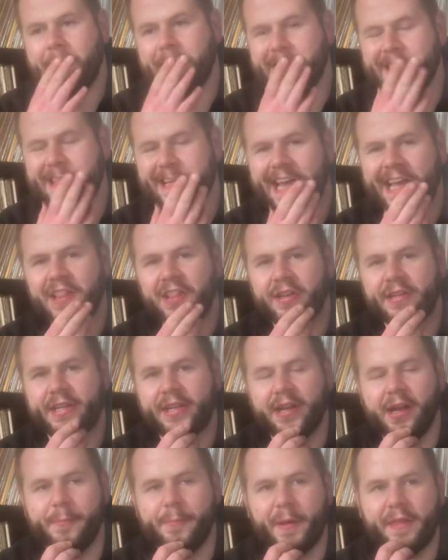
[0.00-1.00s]
I looked
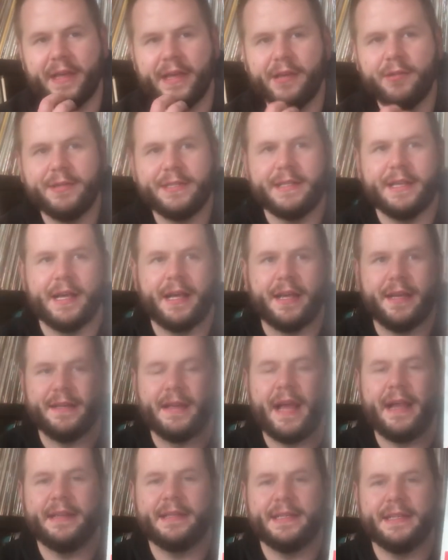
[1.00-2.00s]
it up. I think it was like a
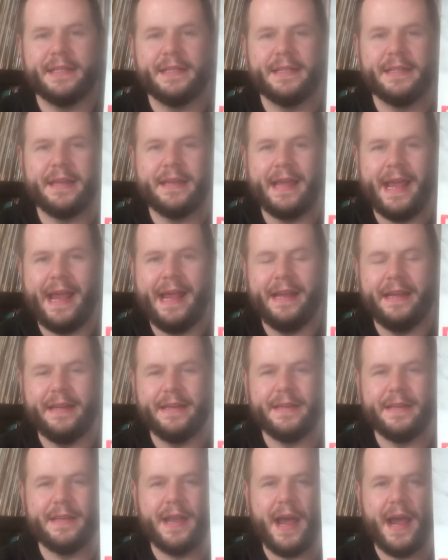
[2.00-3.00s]

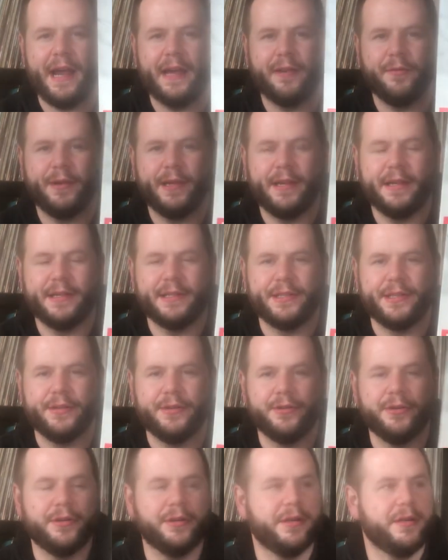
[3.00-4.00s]
1989
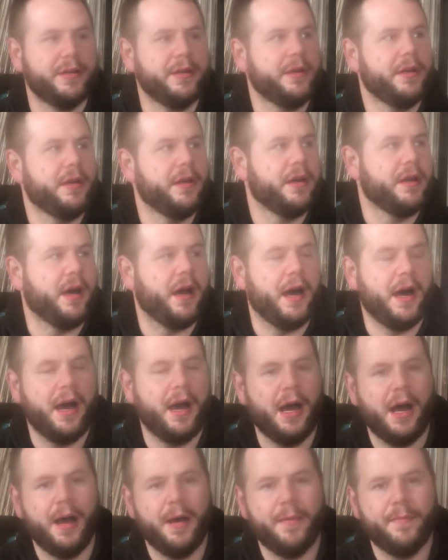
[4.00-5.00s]
reissue.
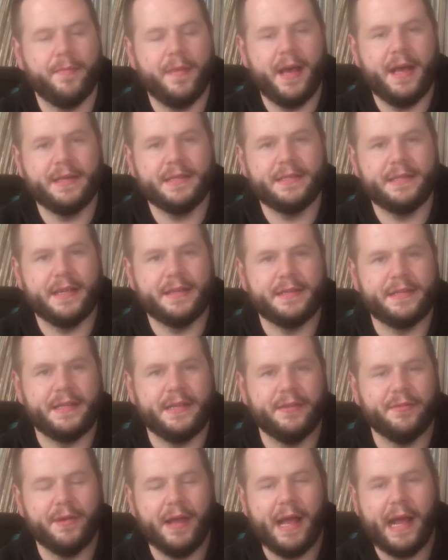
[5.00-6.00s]

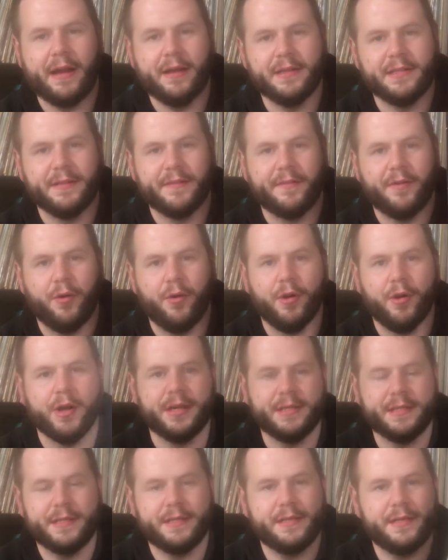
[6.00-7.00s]
SST Records, of
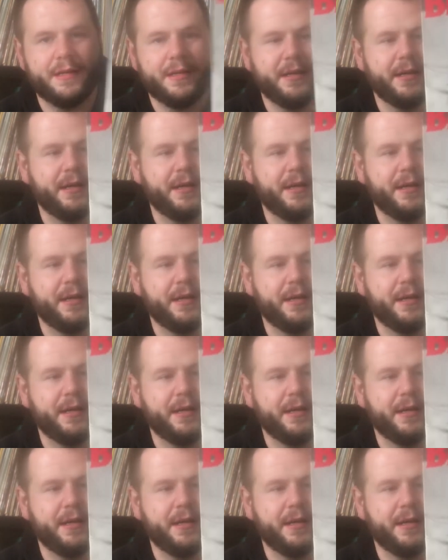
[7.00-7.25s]
course.